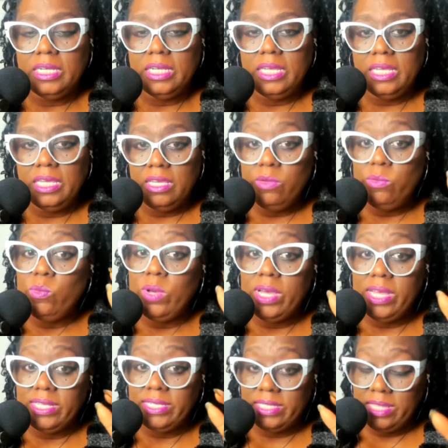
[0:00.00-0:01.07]
he
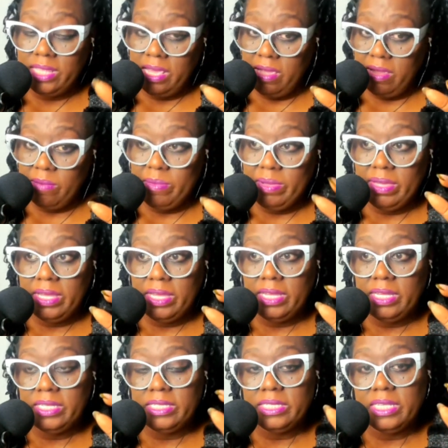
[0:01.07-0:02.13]
was there
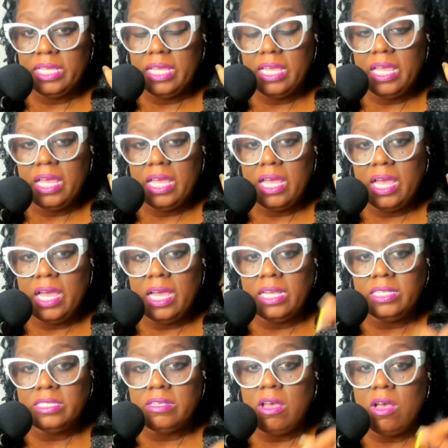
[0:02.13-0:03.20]
because
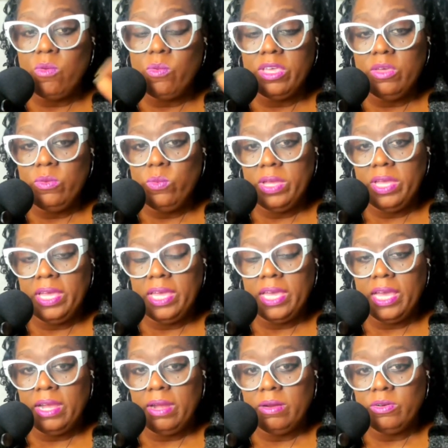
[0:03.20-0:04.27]
I saw when he went and
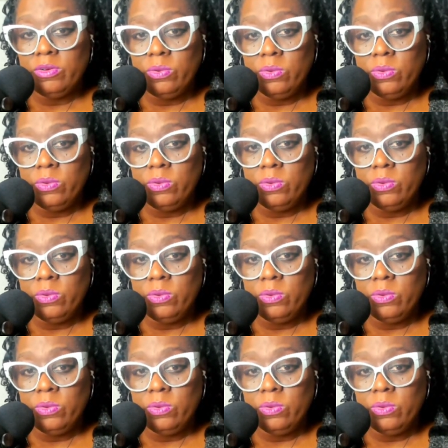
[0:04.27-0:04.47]
got her